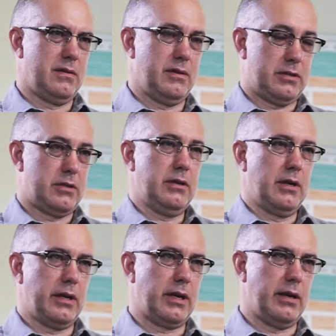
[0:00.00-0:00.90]
It
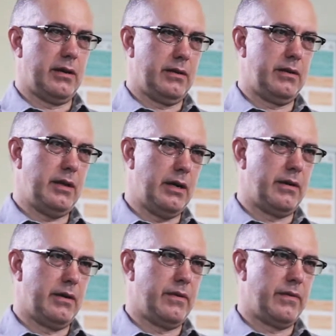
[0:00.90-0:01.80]
certainly can, yeah.
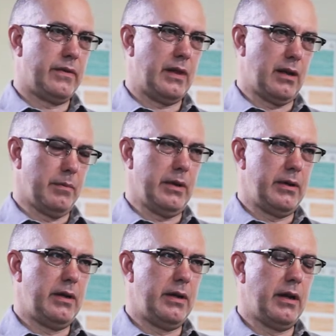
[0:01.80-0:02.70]

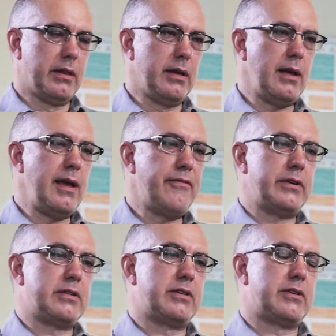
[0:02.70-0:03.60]
And the effort
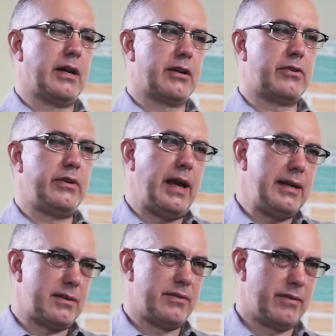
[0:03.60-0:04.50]
to try and
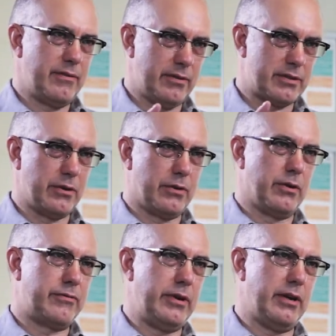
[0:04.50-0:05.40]
create so-called
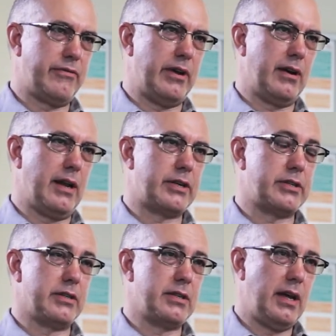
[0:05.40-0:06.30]
free and fair
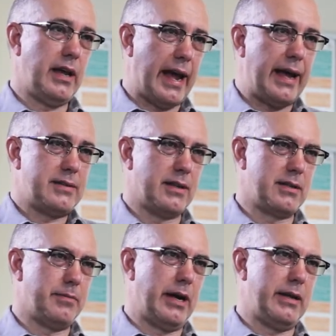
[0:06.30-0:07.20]
elections has
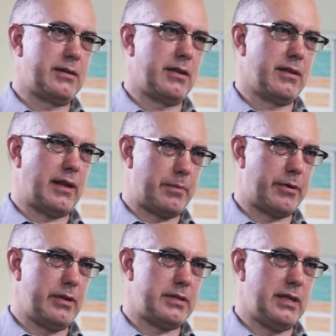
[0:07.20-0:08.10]
undermined that
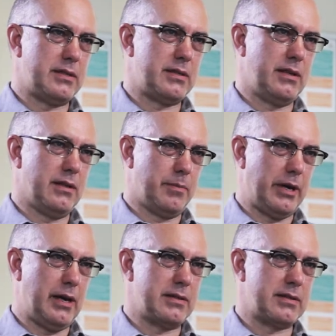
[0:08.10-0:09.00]
process in the
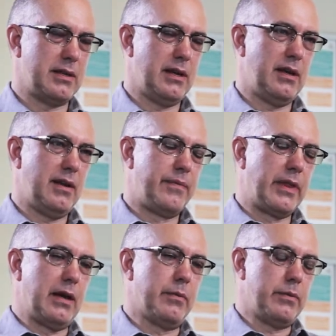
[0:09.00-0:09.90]
past.
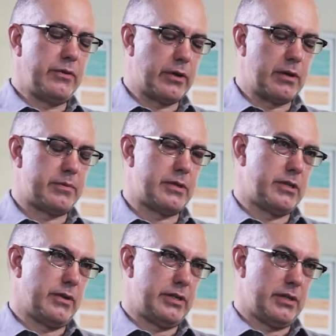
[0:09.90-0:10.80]
We've got a
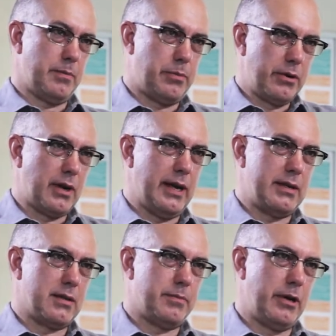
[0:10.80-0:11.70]
situation in Puntland at
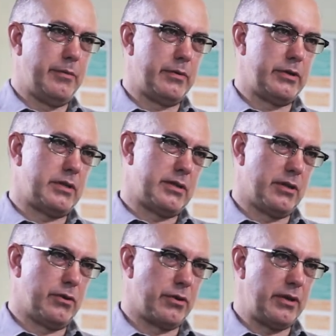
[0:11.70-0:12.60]
the moment, which is in the
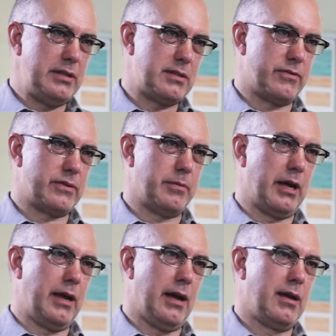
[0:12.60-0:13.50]
northeast of
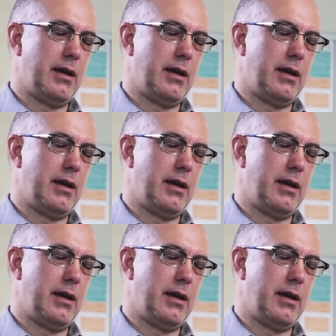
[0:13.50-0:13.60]
Somalia,